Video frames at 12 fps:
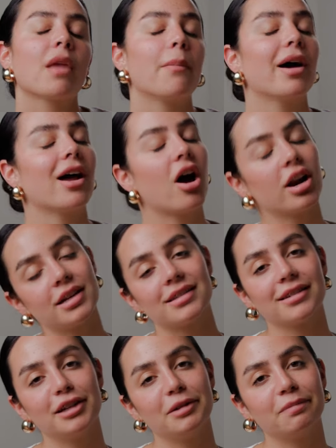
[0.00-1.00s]
but
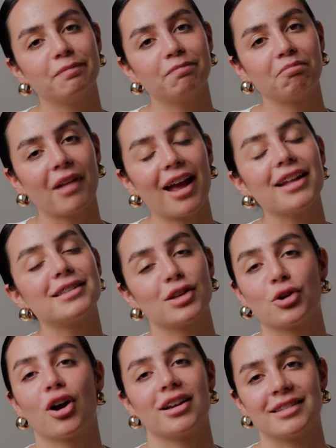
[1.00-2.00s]
honestly, it's the
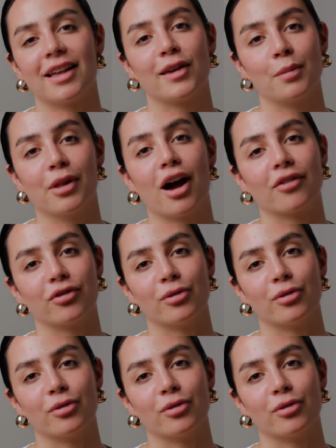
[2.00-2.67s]
cross-selling block